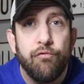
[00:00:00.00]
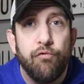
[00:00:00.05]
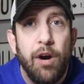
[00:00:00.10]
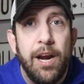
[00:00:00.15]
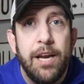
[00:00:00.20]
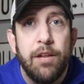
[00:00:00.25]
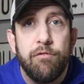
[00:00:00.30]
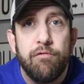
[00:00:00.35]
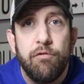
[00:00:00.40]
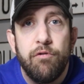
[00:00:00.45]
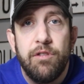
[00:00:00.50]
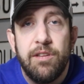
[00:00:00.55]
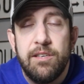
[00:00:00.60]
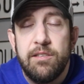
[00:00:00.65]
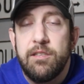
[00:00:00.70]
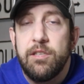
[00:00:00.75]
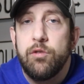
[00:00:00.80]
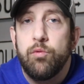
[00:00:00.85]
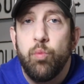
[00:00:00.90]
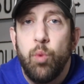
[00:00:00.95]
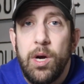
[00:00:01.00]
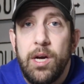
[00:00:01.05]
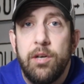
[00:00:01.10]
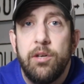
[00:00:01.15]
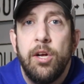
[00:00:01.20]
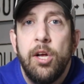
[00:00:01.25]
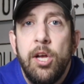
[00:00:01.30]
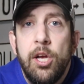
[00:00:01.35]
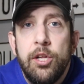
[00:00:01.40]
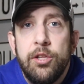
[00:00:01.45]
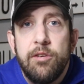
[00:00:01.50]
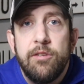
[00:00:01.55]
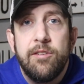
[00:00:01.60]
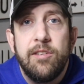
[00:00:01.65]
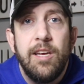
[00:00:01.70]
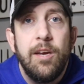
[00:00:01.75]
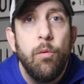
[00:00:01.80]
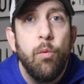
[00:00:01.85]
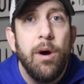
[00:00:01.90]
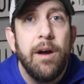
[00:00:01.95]
ran through this as well to
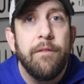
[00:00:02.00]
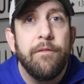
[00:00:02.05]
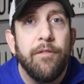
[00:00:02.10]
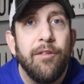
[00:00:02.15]
see what